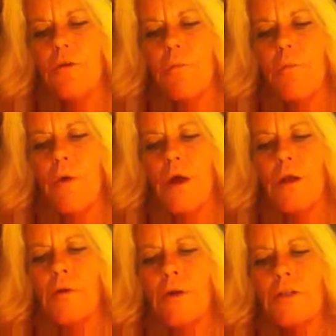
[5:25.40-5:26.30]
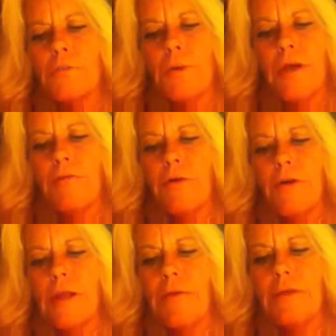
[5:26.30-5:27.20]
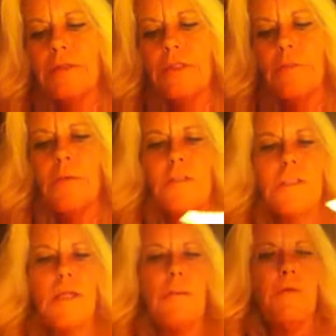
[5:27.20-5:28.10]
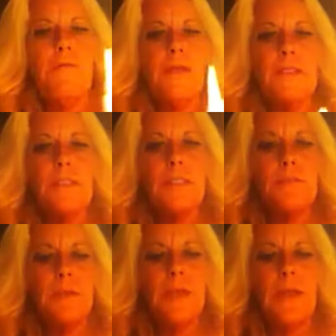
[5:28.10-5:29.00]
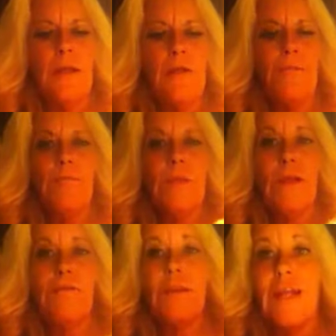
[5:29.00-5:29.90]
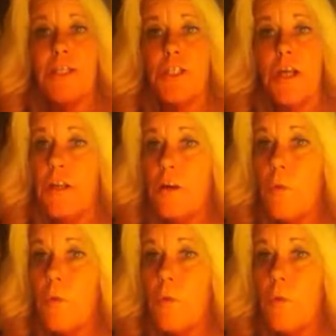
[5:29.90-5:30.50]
more in order to pray for her. Now, this is a person that professes to be of an angelic